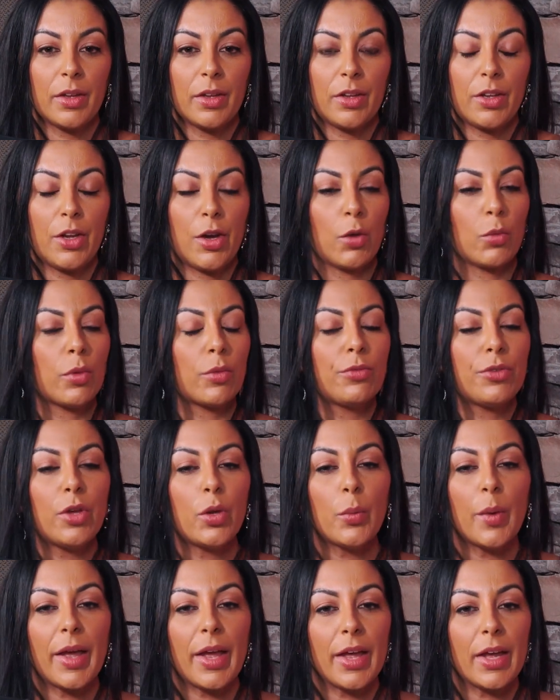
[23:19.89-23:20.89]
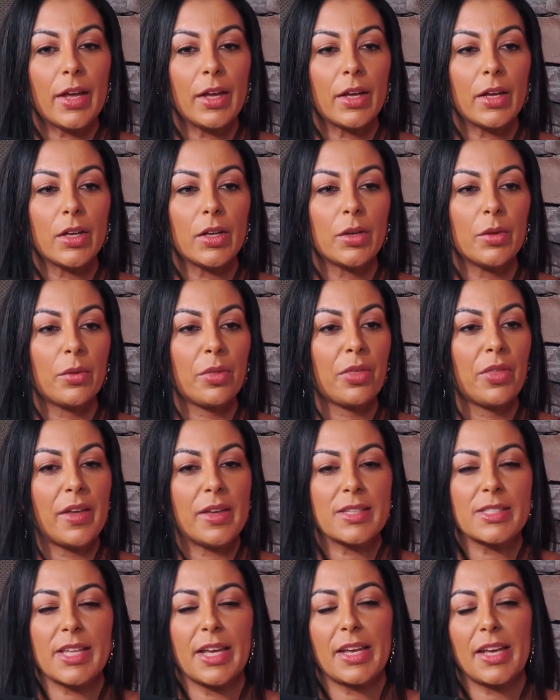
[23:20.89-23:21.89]
Reviewing
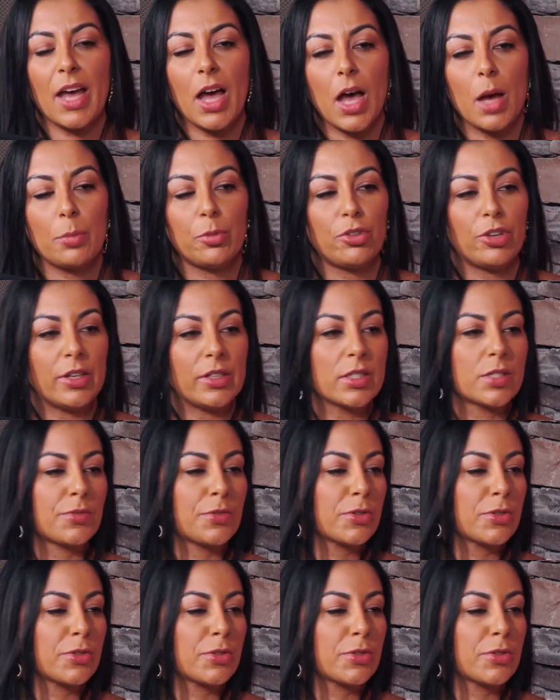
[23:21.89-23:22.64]
things like captions